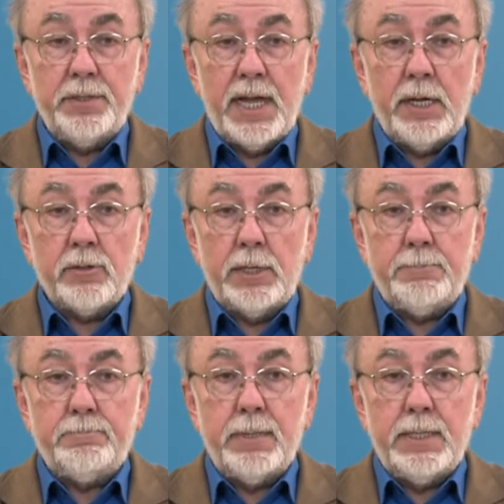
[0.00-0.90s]

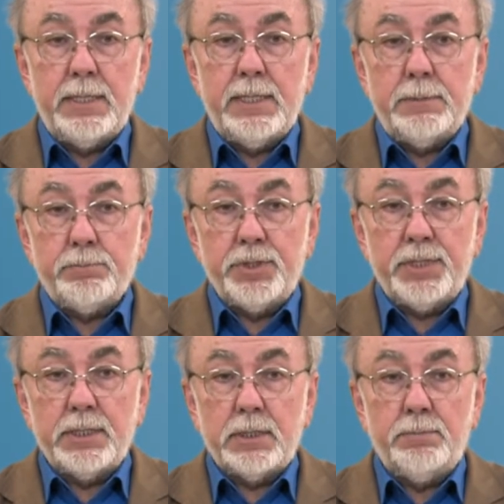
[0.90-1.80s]
diagram
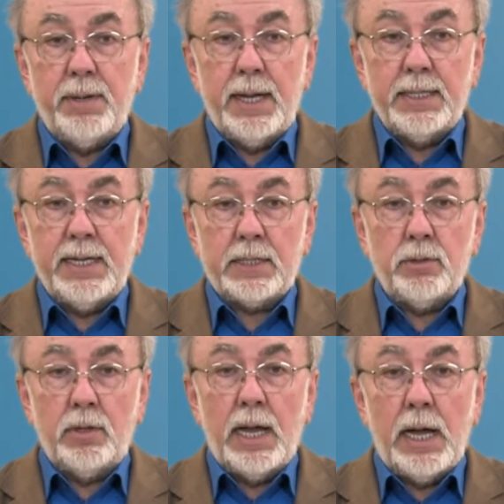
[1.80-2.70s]
presented by Dr.